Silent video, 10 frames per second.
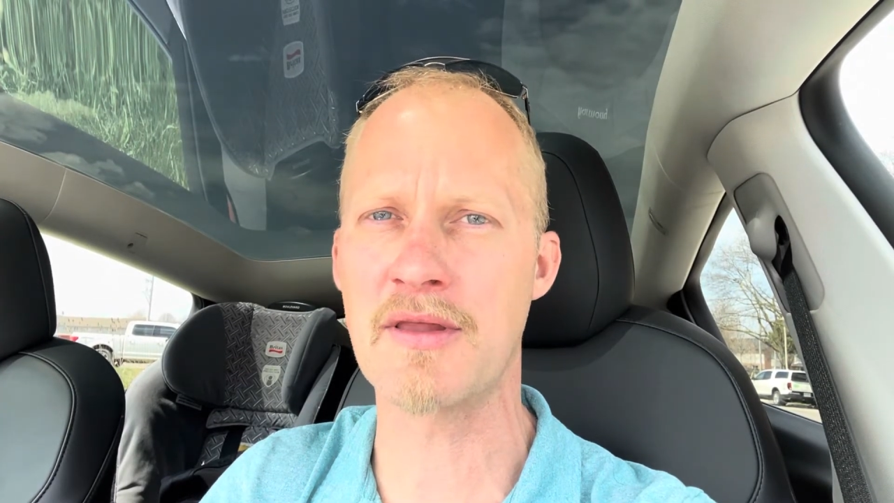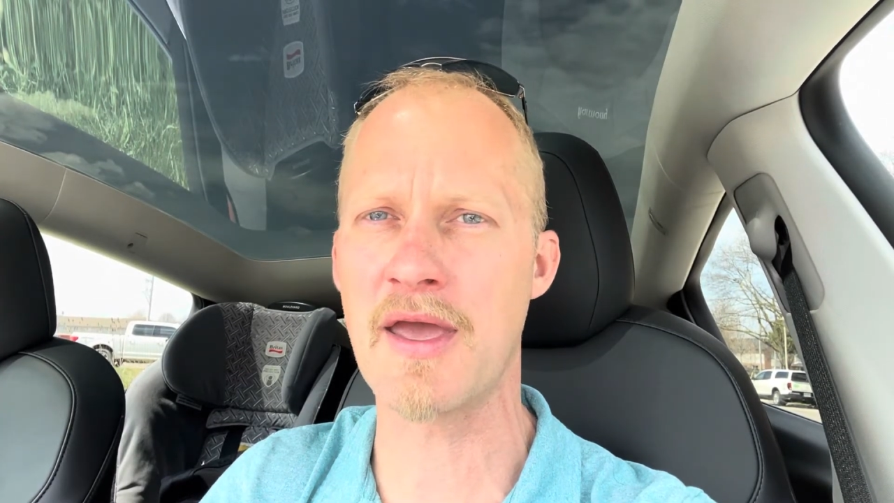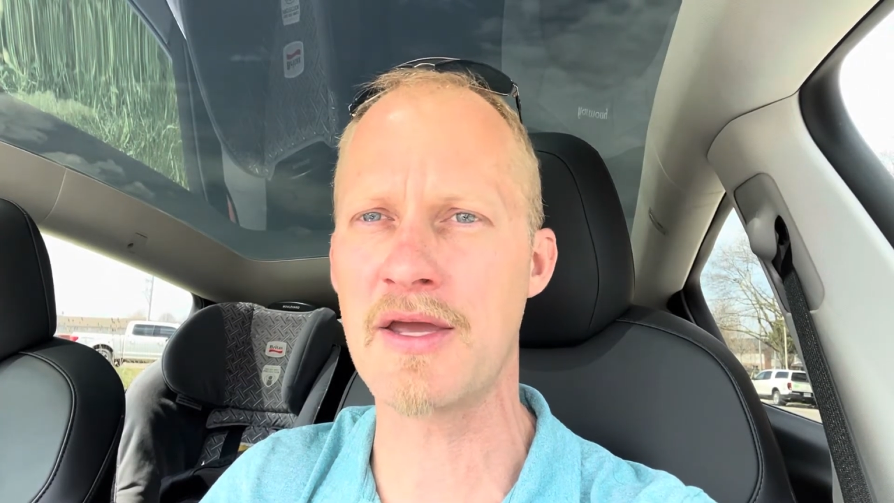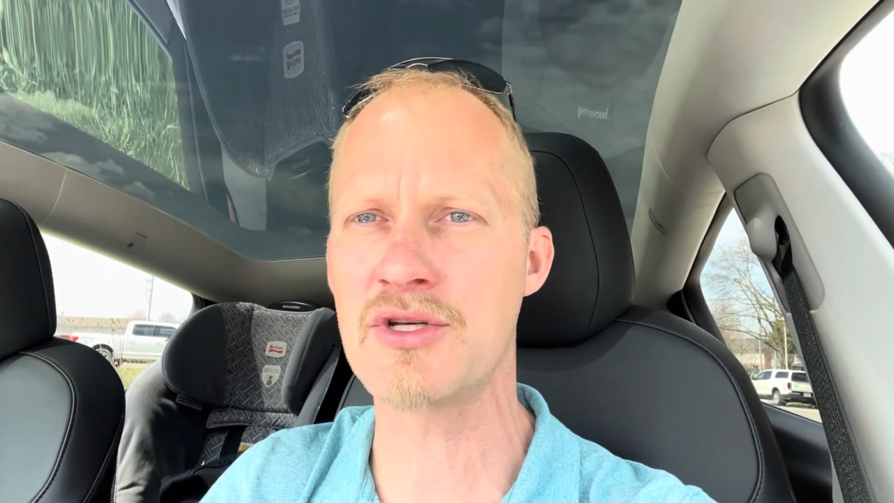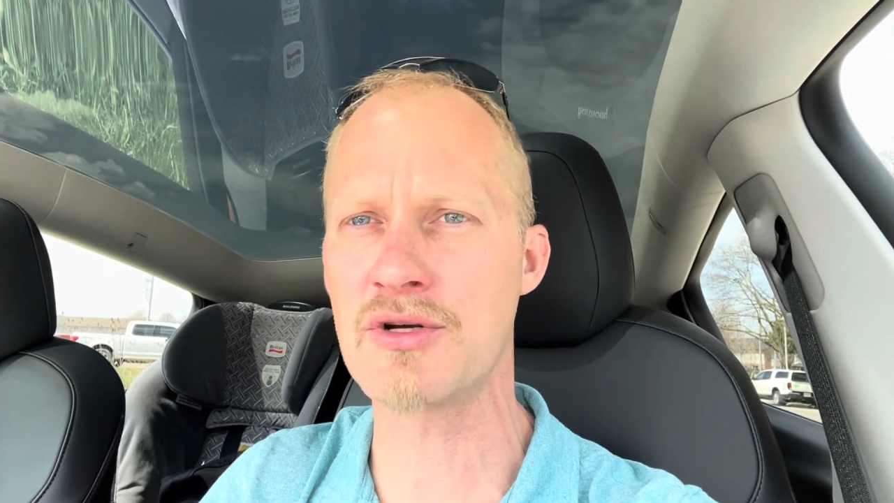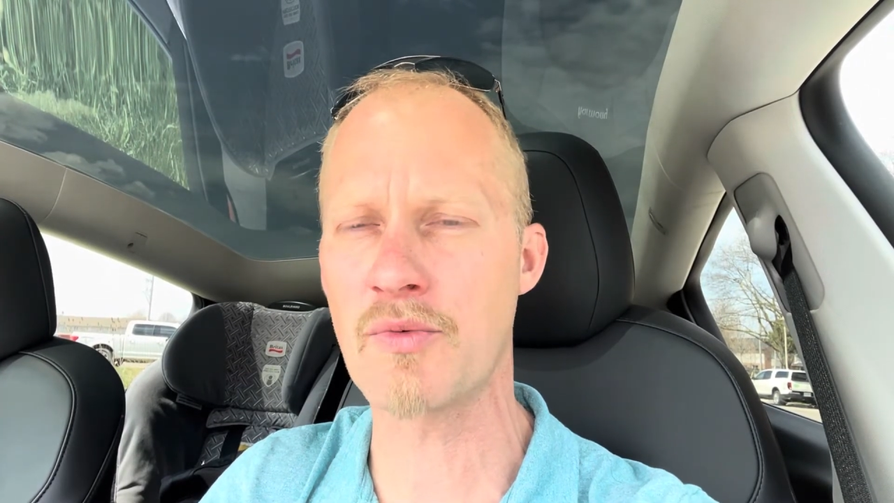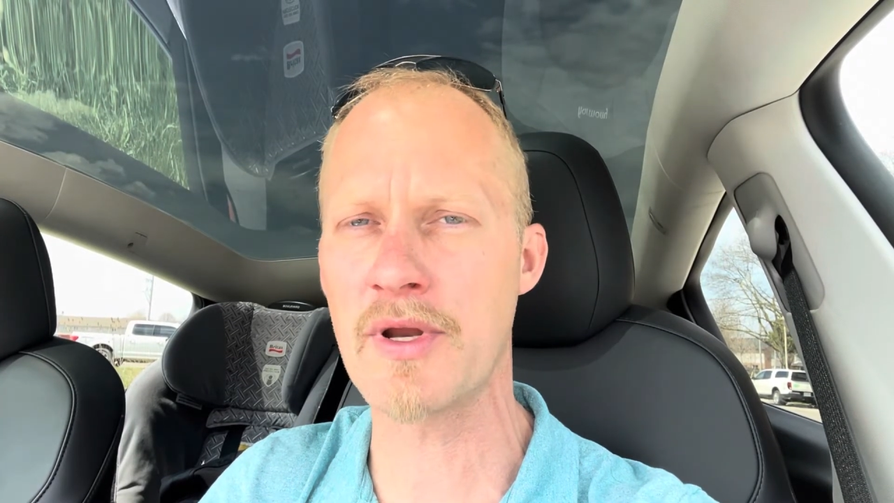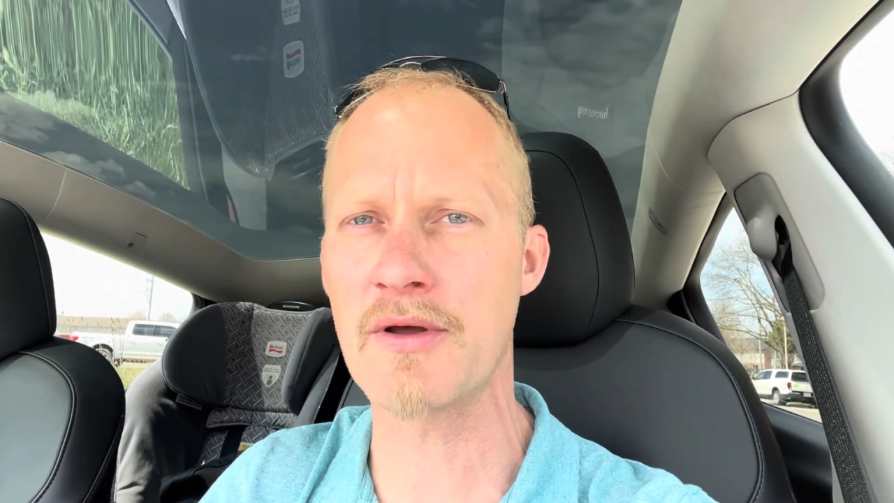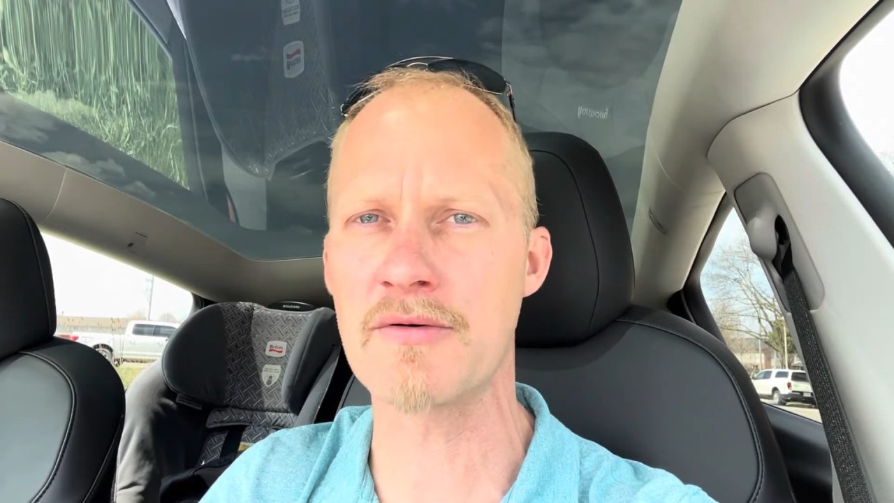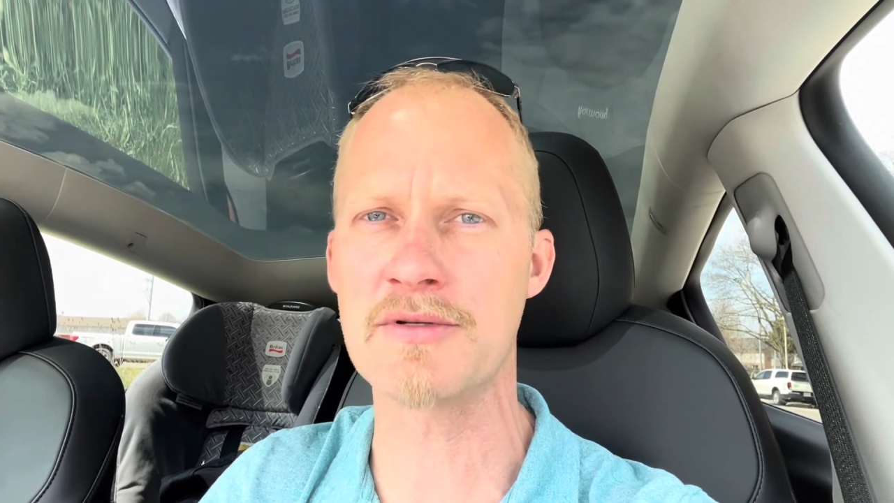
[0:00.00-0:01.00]
the age of your
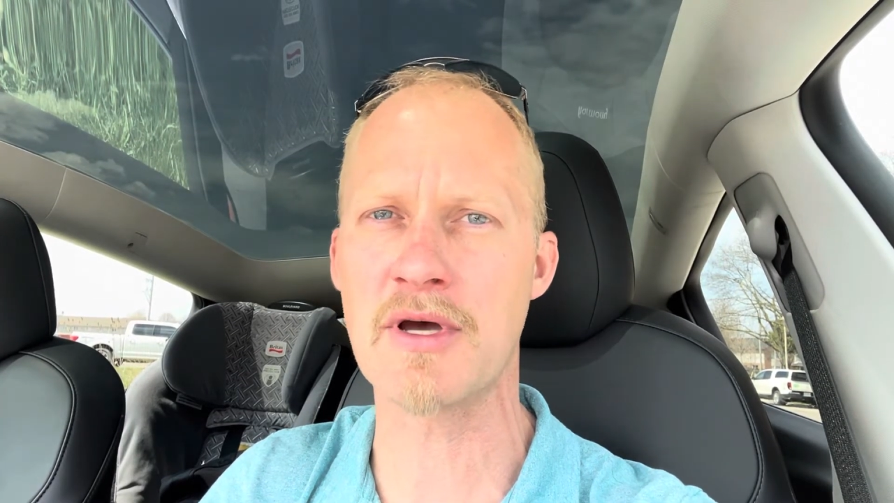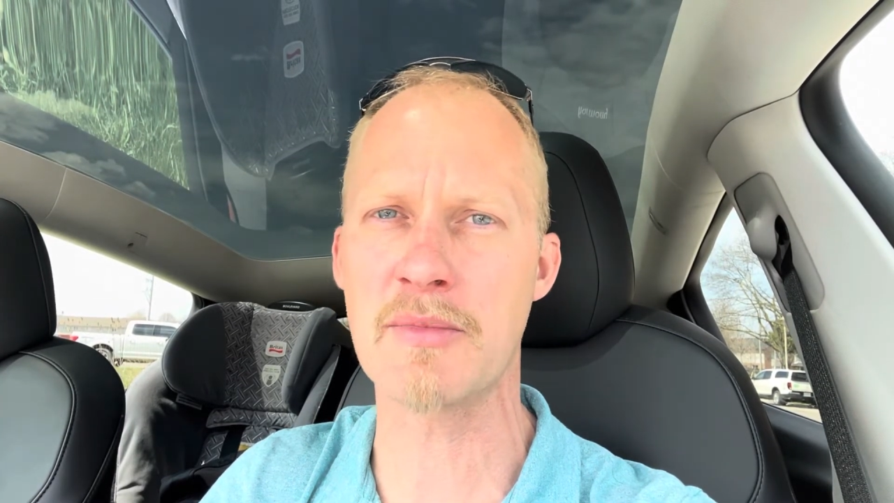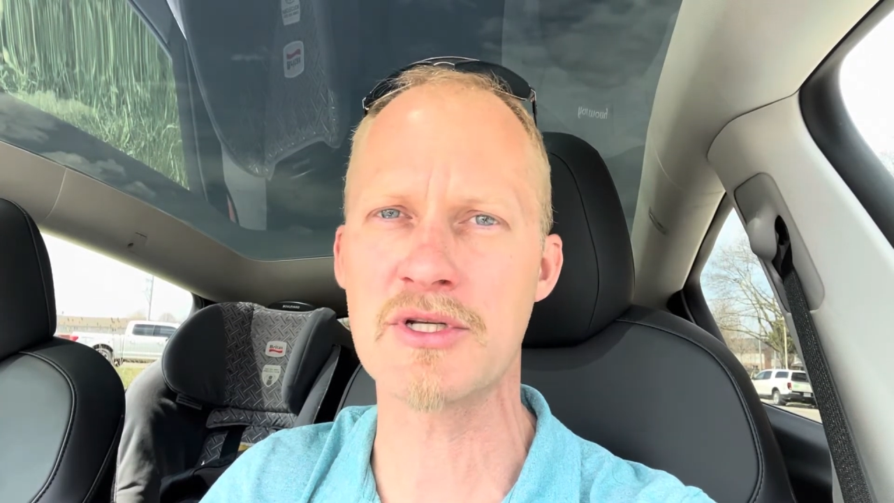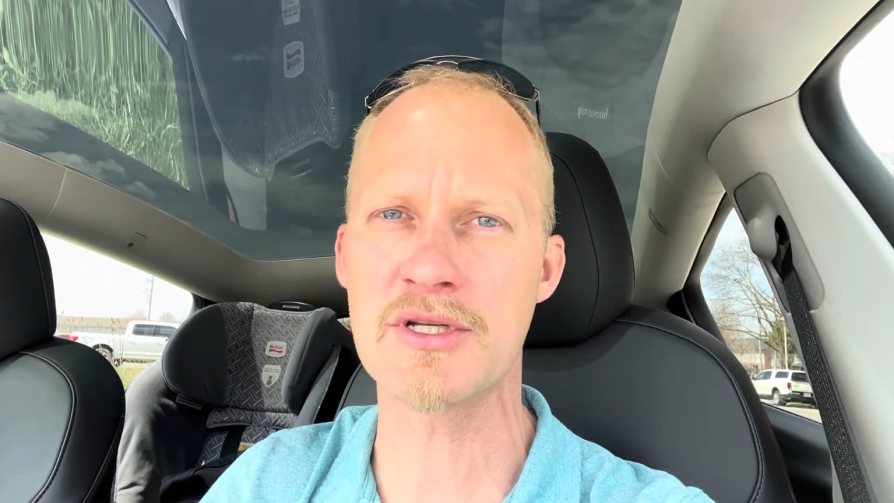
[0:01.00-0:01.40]
windows, how much